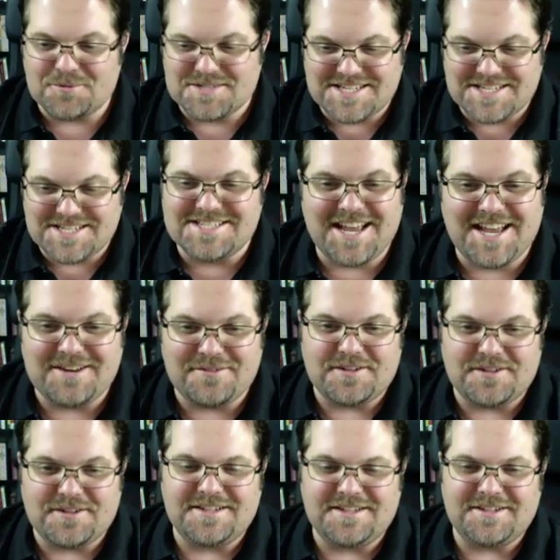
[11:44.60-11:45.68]
was inside of
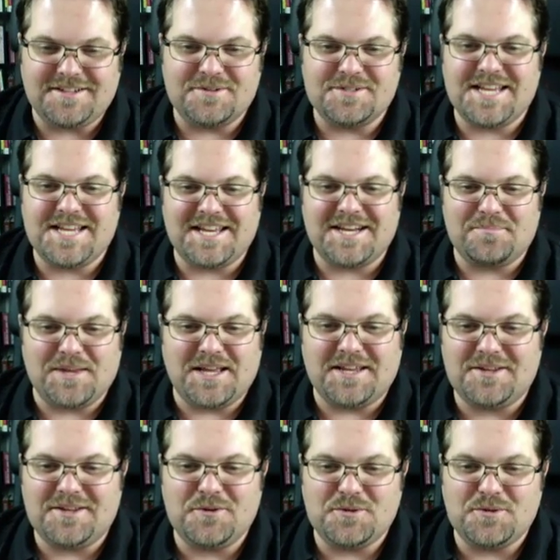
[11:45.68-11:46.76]
it. It was taking up like
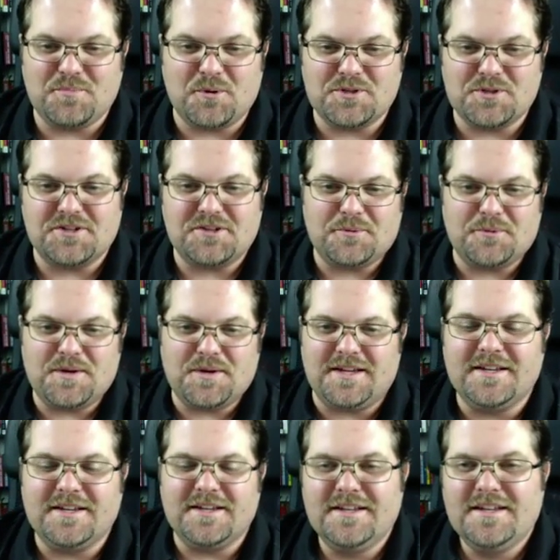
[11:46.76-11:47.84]
a huge portion of the
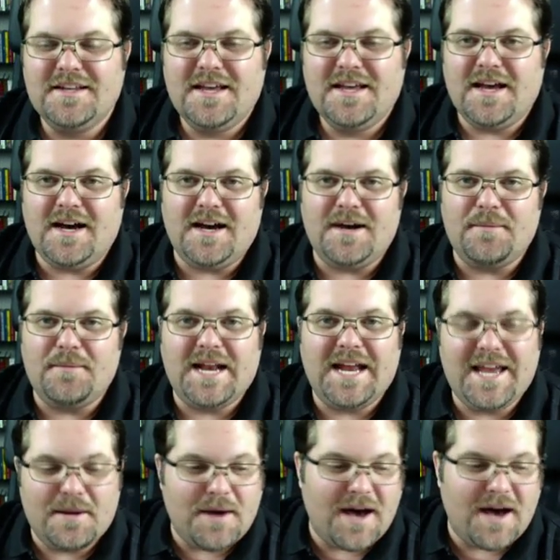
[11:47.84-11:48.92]
weight. And I
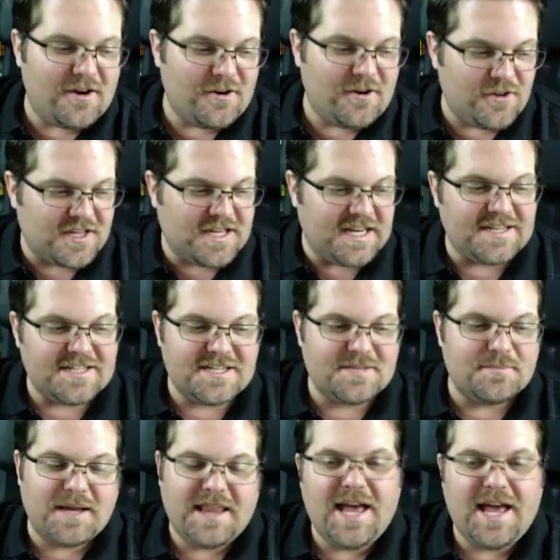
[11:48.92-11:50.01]
had a monitor that connected
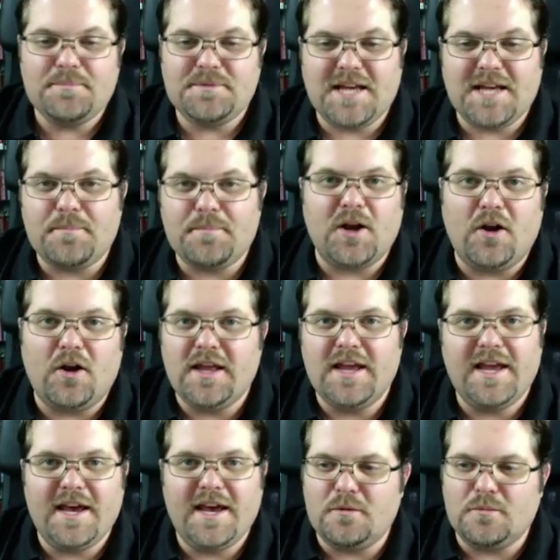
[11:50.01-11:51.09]
to my laptop, and all I
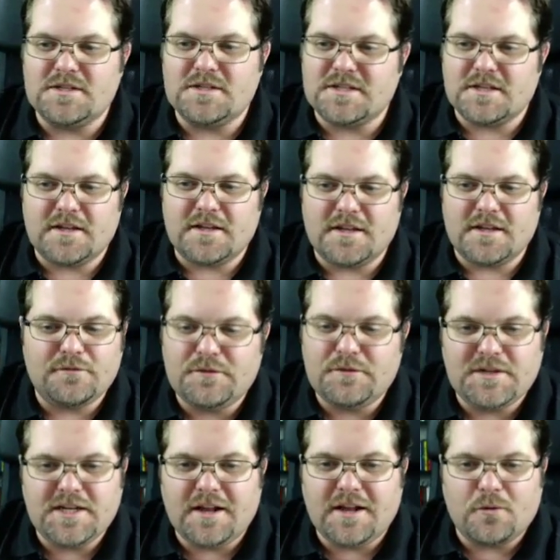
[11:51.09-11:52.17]
had was a
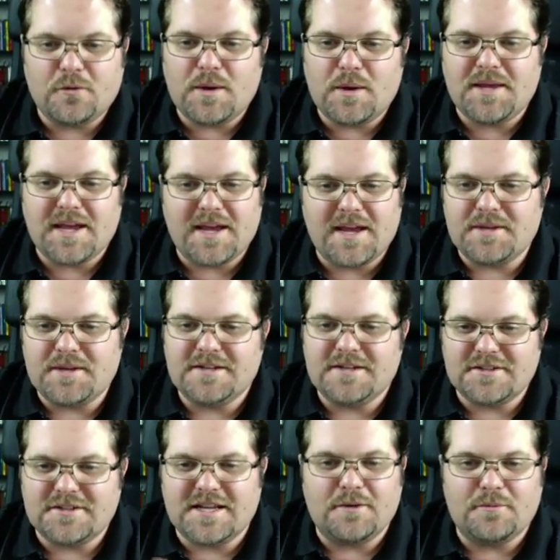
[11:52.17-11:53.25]
$50 webcam that I
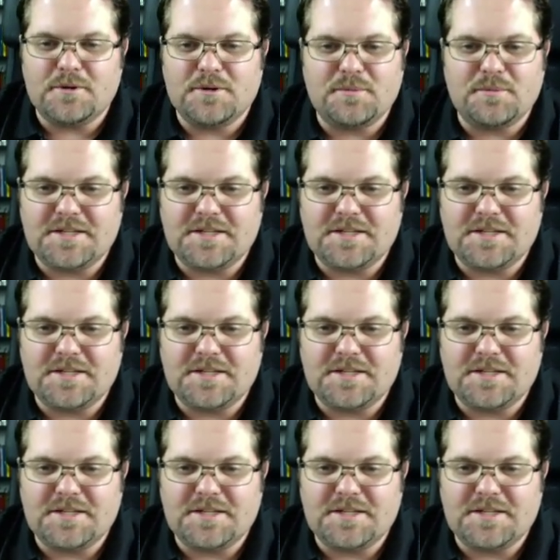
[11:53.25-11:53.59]
took down with me